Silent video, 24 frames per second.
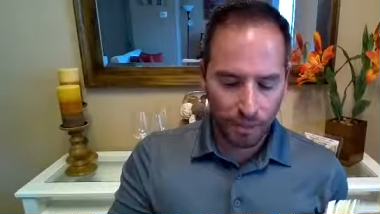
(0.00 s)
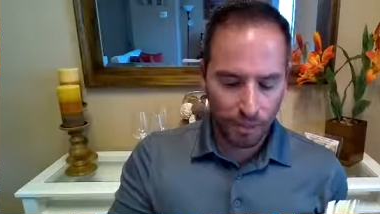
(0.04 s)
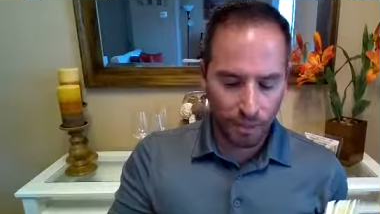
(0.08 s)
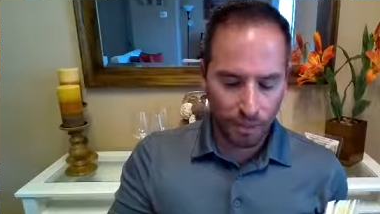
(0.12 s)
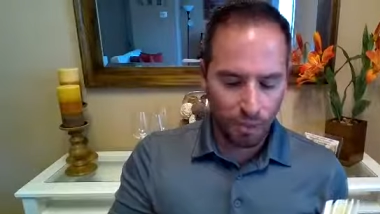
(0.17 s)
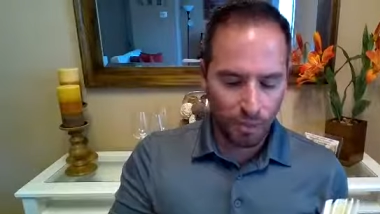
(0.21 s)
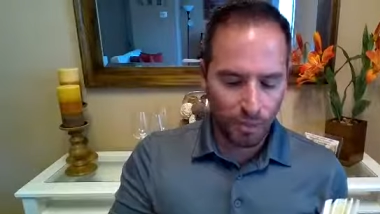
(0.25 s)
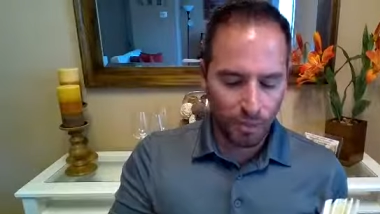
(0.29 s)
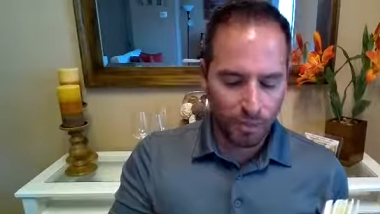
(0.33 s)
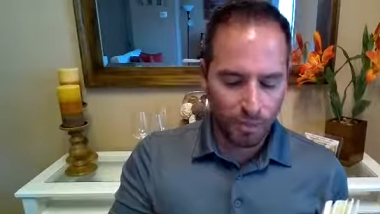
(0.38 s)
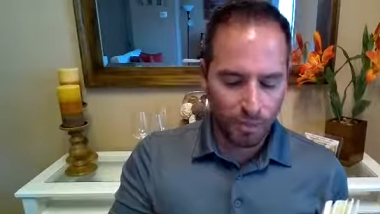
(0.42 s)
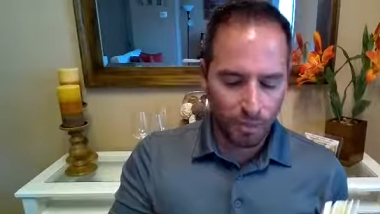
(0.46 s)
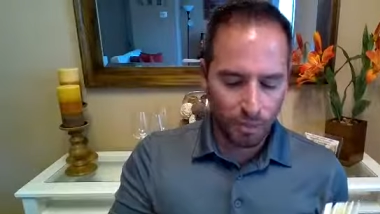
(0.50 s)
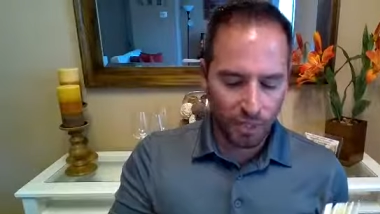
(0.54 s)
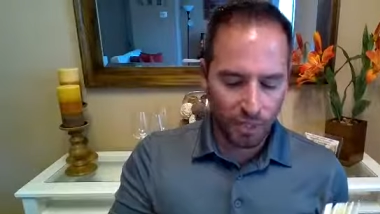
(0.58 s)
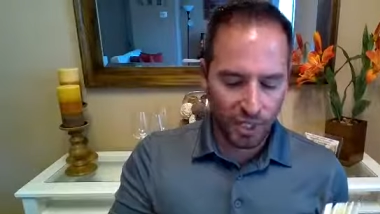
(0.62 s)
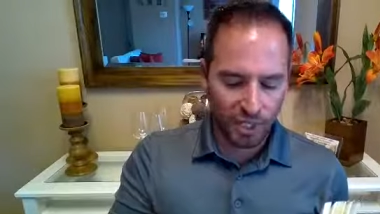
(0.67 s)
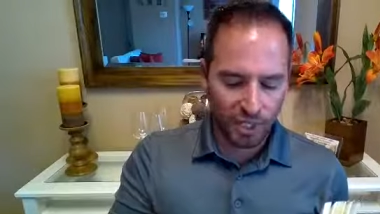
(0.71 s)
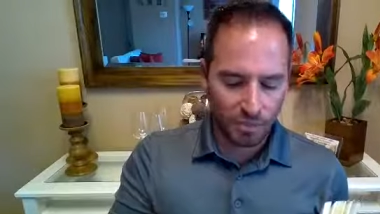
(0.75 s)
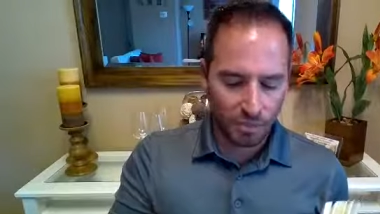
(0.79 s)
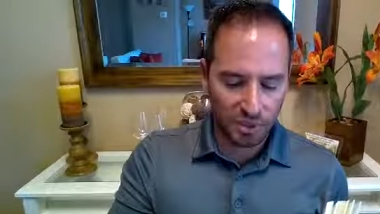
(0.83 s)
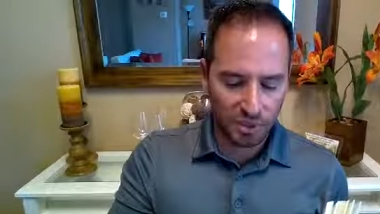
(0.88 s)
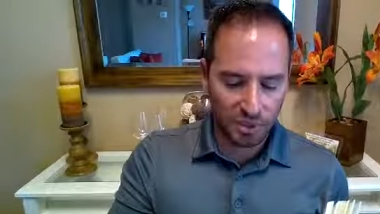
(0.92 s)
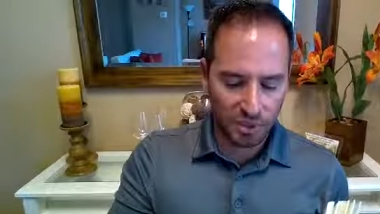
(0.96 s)
Human
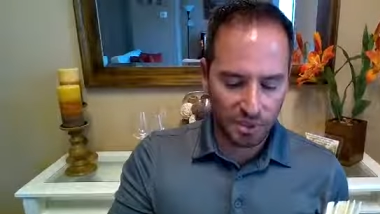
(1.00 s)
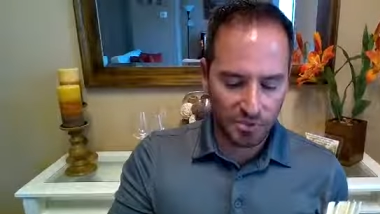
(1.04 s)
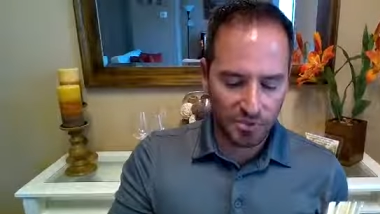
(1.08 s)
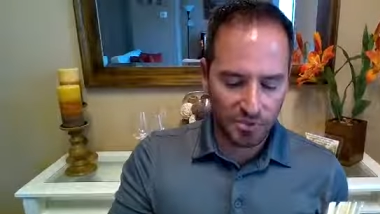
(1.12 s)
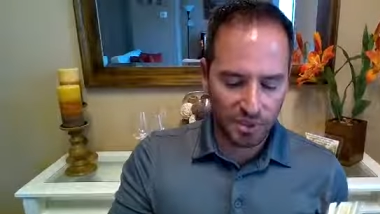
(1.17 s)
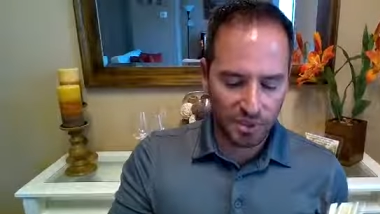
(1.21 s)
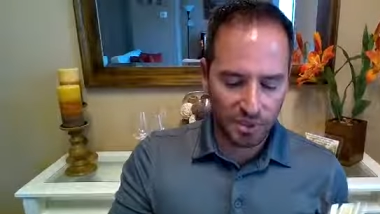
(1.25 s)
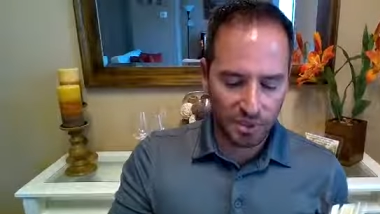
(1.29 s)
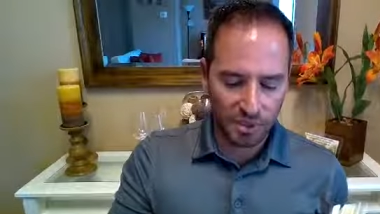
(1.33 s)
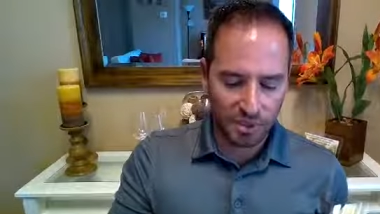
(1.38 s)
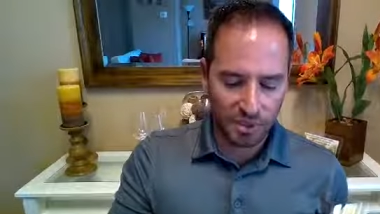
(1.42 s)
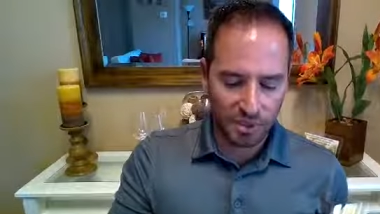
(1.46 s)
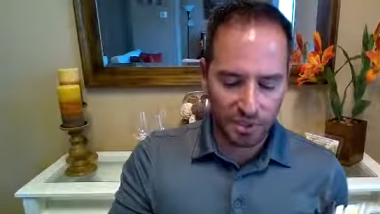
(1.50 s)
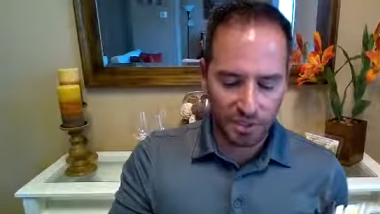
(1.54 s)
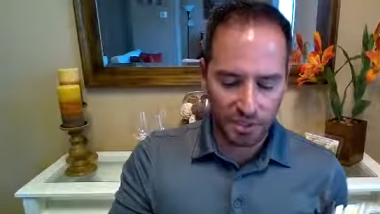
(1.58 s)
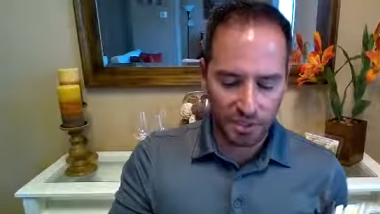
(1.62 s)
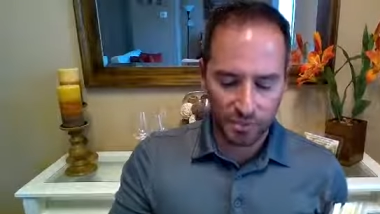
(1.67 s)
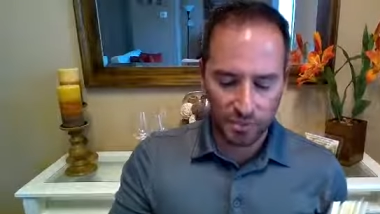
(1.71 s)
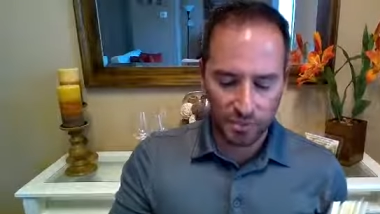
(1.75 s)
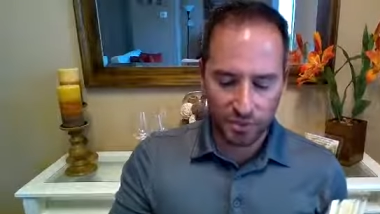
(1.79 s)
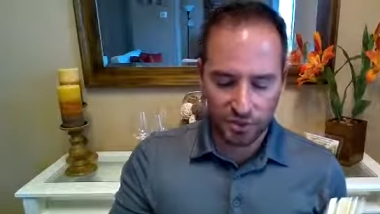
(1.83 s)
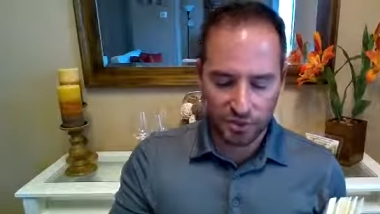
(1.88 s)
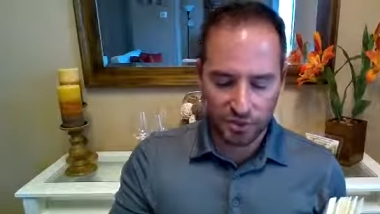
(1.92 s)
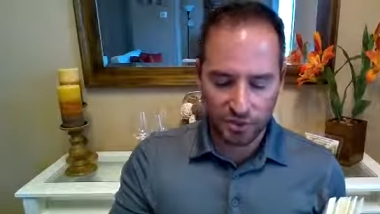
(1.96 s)
pride believes in nothing
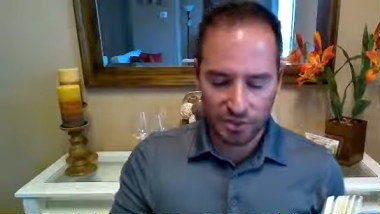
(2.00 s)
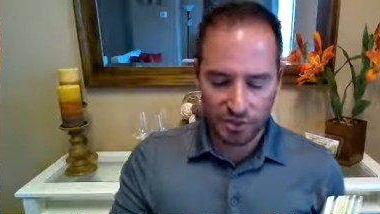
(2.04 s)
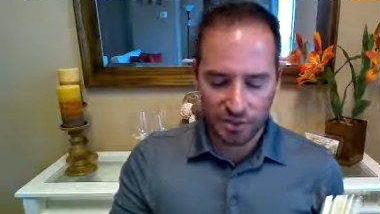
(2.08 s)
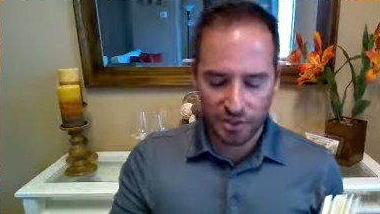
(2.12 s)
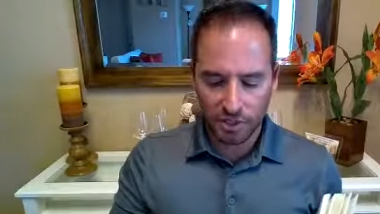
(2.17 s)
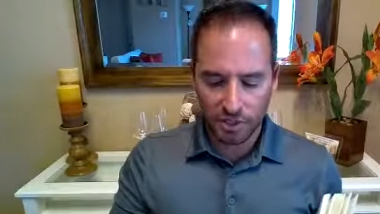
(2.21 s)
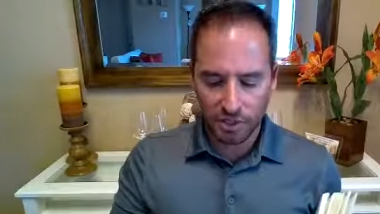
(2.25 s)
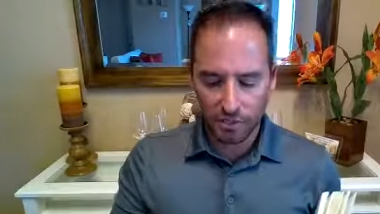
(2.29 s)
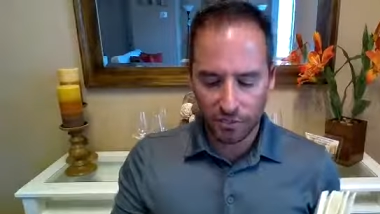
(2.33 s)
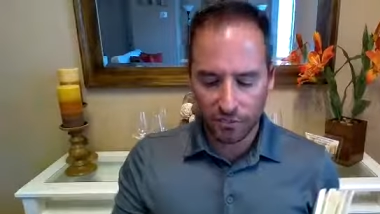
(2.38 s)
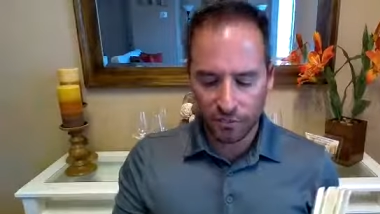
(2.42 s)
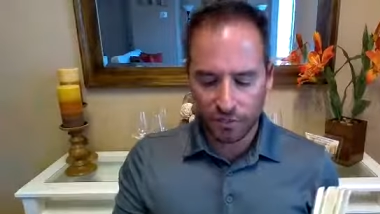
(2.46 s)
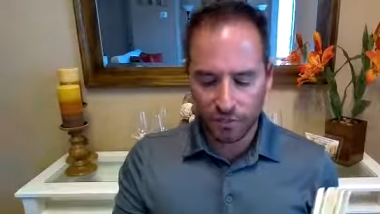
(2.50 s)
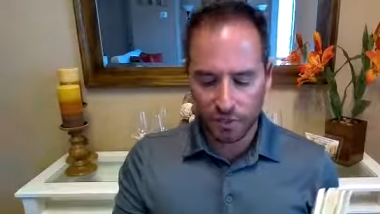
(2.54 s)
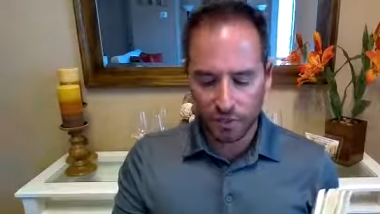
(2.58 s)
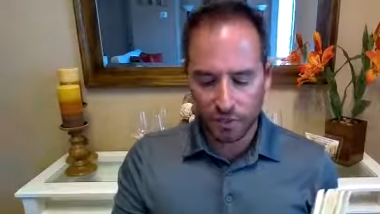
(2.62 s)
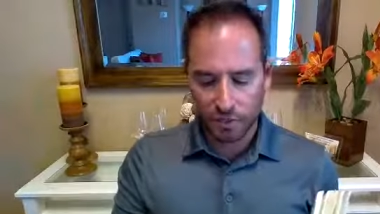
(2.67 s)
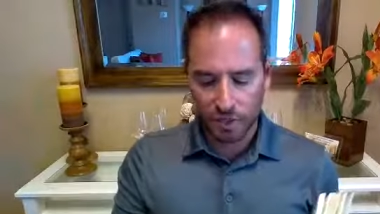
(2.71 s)
above itself,